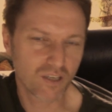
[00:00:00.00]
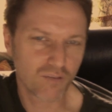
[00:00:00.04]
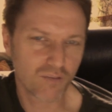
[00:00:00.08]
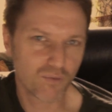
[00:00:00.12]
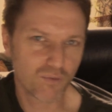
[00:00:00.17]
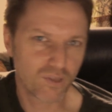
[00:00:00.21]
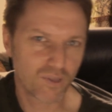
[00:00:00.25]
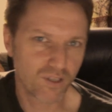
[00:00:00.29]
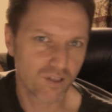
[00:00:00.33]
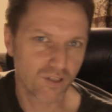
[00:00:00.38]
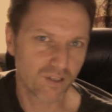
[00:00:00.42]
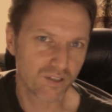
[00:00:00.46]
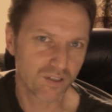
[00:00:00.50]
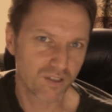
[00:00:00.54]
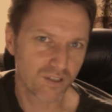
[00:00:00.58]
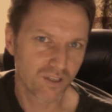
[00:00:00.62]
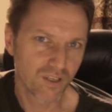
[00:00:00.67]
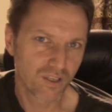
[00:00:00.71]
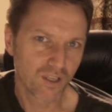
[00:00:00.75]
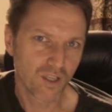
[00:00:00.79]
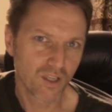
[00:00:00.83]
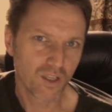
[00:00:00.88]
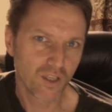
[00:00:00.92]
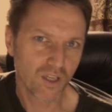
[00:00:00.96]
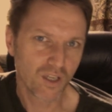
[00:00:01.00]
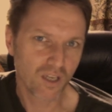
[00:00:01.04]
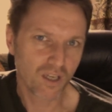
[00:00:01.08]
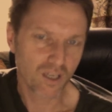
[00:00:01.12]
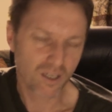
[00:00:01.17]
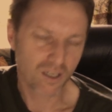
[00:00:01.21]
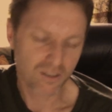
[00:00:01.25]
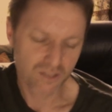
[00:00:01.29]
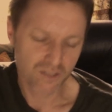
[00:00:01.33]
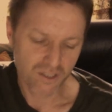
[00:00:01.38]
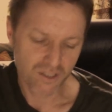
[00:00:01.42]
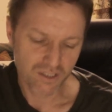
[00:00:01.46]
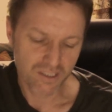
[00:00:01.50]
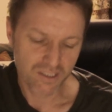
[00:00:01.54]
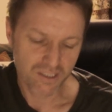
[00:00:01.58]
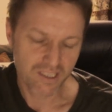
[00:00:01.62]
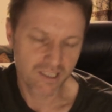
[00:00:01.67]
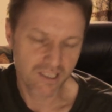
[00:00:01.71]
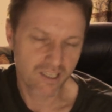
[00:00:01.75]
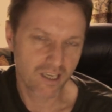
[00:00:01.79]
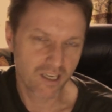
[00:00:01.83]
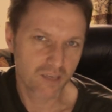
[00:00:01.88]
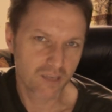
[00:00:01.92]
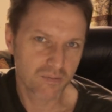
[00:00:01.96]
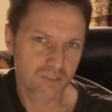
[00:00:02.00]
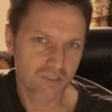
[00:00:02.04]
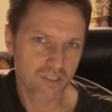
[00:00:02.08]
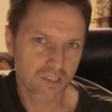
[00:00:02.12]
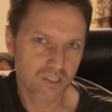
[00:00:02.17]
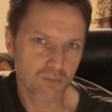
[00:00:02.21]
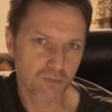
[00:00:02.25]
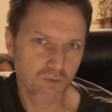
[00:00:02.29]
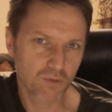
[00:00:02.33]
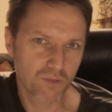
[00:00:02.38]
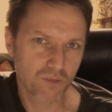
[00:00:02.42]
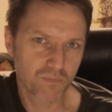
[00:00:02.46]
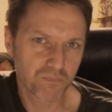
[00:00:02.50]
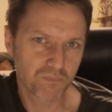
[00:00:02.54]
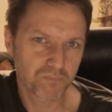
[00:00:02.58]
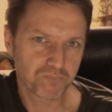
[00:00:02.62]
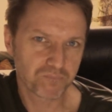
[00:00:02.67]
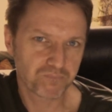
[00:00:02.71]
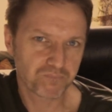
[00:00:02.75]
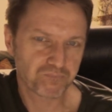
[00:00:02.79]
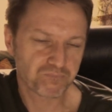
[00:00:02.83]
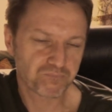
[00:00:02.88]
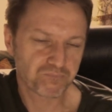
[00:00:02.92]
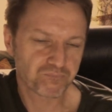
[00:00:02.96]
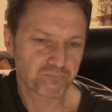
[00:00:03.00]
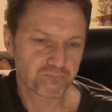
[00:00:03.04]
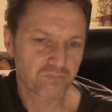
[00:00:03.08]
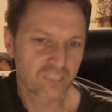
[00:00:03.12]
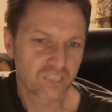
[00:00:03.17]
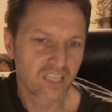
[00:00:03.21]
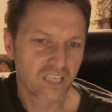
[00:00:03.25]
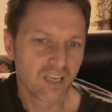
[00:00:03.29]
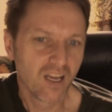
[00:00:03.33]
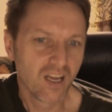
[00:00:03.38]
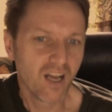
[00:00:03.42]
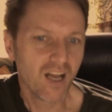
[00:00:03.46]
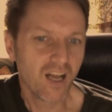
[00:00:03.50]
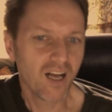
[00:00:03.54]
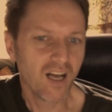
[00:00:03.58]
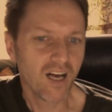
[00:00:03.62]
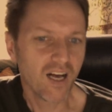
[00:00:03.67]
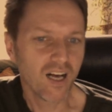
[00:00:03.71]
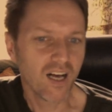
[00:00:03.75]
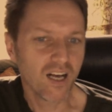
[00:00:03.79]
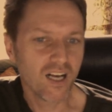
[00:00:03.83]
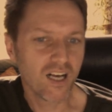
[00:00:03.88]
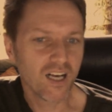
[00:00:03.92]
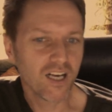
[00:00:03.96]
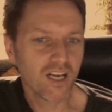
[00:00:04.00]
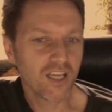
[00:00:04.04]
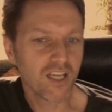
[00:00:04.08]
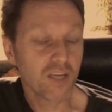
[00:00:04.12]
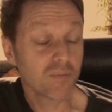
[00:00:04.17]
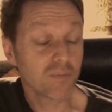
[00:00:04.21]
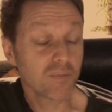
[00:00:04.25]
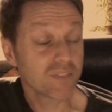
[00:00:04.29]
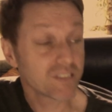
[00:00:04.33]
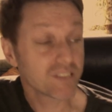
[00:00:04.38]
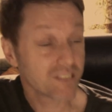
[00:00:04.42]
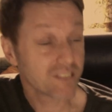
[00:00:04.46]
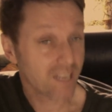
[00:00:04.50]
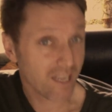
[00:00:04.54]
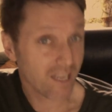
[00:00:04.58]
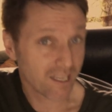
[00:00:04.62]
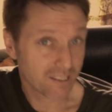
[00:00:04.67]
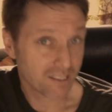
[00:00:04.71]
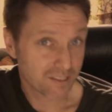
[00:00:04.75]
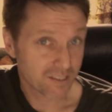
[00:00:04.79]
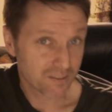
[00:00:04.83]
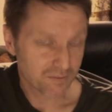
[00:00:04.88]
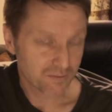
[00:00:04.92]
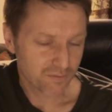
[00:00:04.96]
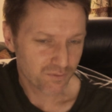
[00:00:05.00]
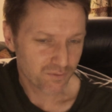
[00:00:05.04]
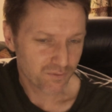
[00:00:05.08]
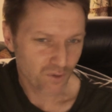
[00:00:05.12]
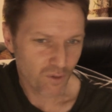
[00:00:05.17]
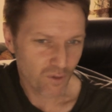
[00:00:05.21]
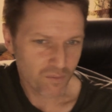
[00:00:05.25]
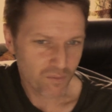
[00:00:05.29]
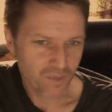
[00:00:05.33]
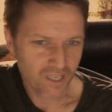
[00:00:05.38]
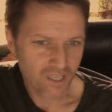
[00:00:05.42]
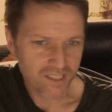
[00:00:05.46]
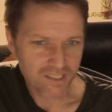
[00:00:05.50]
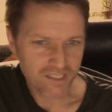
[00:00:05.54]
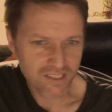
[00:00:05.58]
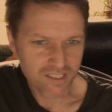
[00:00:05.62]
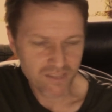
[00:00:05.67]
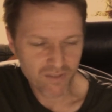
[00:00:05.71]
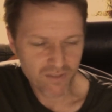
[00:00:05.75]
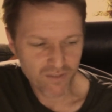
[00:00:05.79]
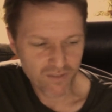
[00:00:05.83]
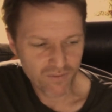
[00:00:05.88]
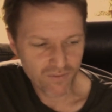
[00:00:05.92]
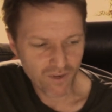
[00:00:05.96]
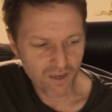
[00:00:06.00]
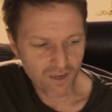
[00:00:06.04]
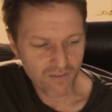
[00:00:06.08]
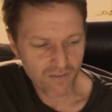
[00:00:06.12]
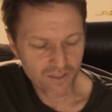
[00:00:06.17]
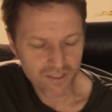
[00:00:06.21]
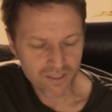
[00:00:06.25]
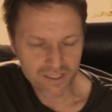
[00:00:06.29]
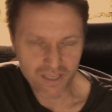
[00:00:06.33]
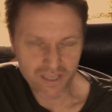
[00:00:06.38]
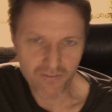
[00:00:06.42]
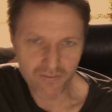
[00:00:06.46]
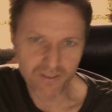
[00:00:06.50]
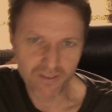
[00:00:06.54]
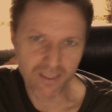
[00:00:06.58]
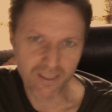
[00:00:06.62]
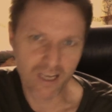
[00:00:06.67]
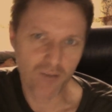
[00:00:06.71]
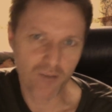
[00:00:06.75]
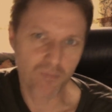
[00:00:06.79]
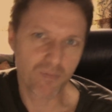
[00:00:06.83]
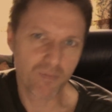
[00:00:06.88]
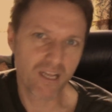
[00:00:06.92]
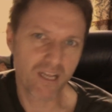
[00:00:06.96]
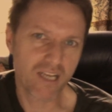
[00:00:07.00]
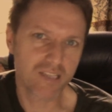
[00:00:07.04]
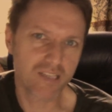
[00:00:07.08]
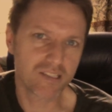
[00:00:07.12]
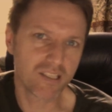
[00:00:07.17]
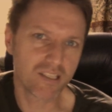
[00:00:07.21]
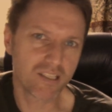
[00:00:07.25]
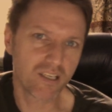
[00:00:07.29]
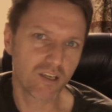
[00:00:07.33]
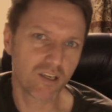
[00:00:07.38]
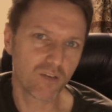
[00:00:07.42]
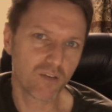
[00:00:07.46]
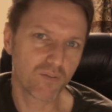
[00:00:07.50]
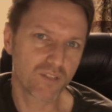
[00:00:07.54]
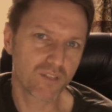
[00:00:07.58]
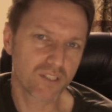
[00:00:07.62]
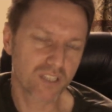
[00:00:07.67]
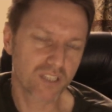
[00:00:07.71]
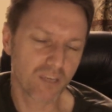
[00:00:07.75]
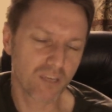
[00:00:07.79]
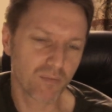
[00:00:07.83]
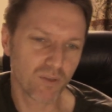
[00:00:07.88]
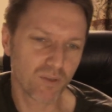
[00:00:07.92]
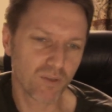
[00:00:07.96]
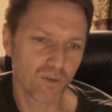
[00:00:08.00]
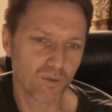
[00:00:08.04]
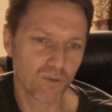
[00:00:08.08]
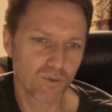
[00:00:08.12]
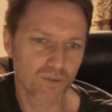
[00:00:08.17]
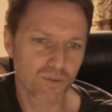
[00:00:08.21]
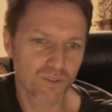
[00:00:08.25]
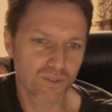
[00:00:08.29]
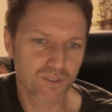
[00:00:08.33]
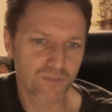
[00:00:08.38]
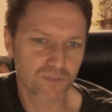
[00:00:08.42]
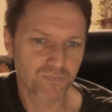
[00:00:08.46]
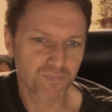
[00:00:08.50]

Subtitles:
we'd heard just leading up to this one. At number 6 from 1975, her 7th album, Hissing of the Summer Lawns.